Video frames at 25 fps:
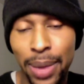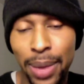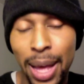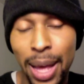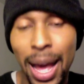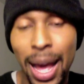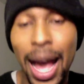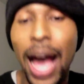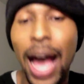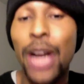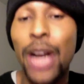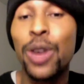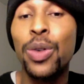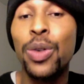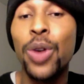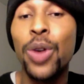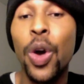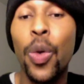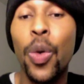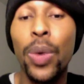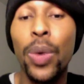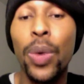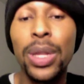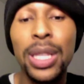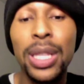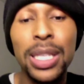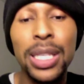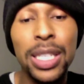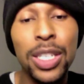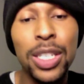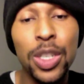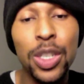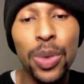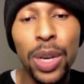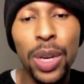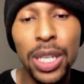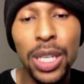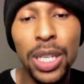I don't know what the
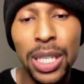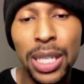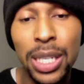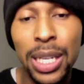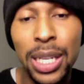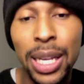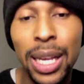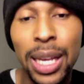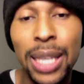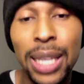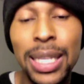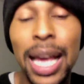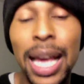situation is.